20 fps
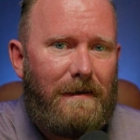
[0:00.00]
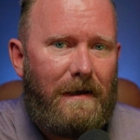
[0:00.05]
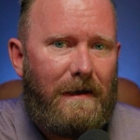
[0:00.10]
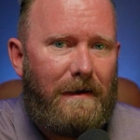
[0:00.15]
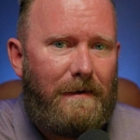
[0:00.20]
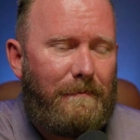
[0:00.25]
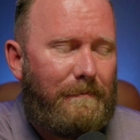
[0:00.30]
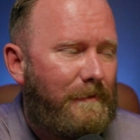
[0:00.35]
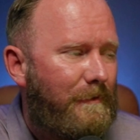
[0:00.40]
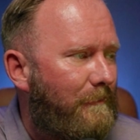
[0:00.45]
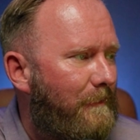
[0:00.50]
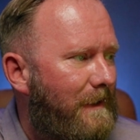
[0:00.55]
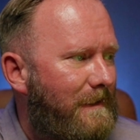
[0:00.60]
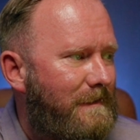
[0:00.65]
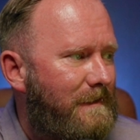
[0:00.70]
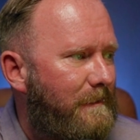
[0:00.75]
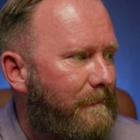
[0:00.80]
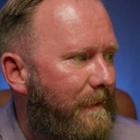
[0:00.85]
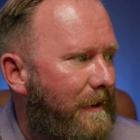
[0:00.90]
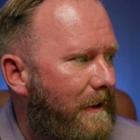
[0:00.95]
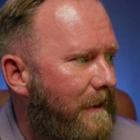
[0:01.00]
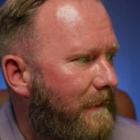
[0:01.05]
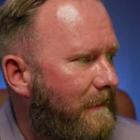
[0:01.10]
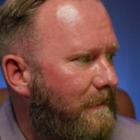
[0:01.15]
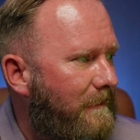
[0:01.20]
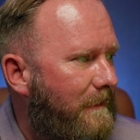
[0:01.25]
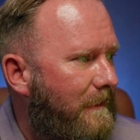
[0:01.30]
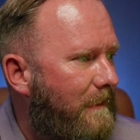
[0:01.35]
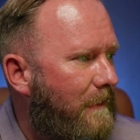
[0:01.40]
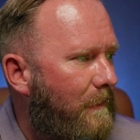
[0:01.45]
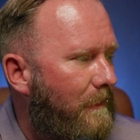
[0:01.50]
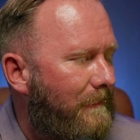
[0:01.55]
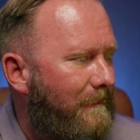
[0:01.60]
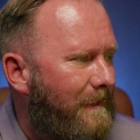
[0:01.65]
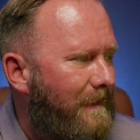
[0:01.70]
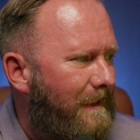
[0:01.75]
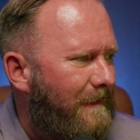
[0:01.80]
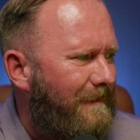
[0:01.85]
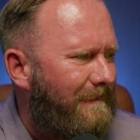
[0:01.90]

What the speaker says: The rest of the park, you could go,